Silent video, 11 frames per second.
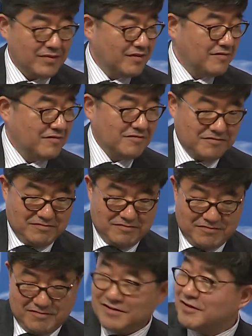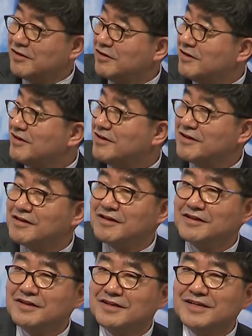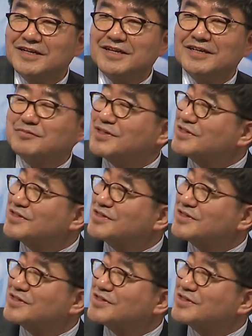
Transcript: you're next. The lady here, please.